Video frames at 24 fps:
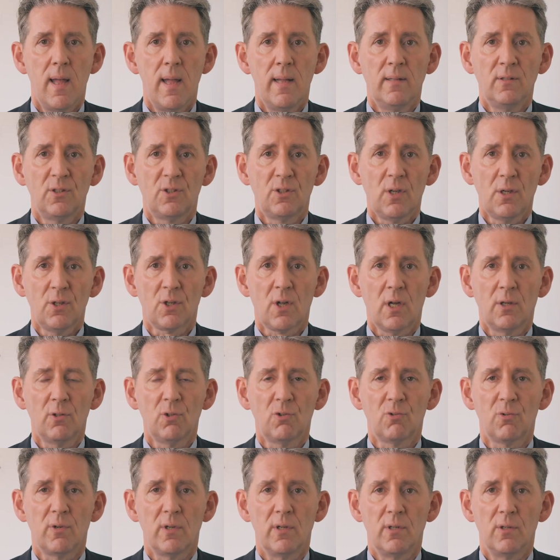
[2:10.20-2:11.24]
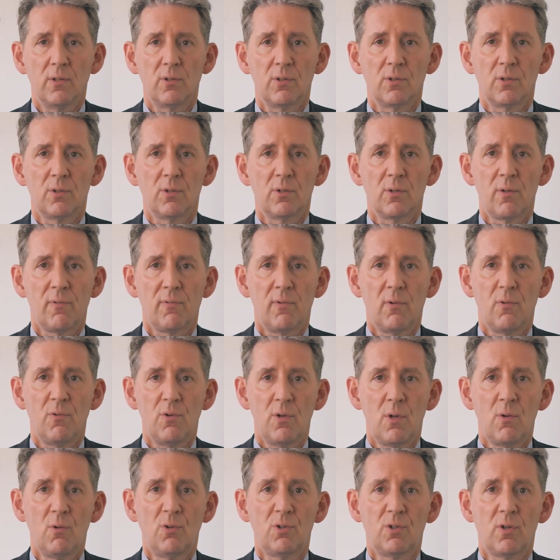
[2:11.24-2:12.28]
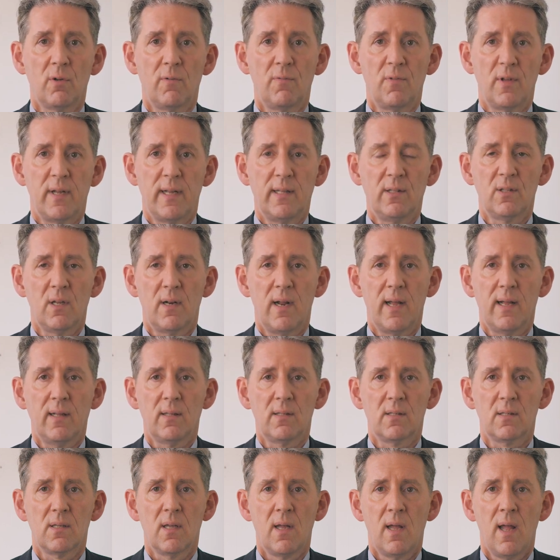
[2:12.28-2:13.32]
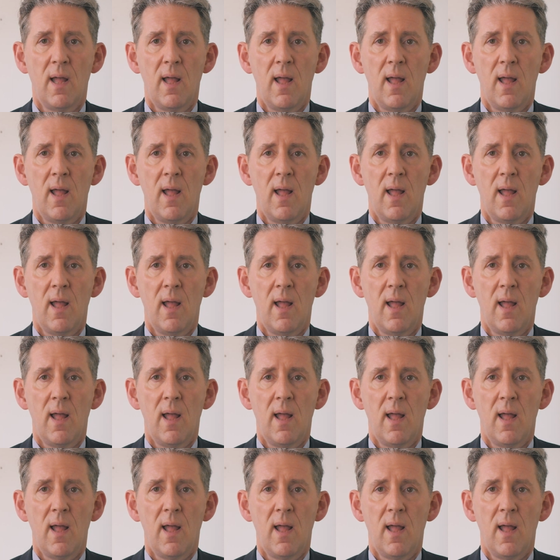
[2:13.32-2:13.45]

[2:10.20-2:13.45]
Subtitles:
In such countries, through use of the internet,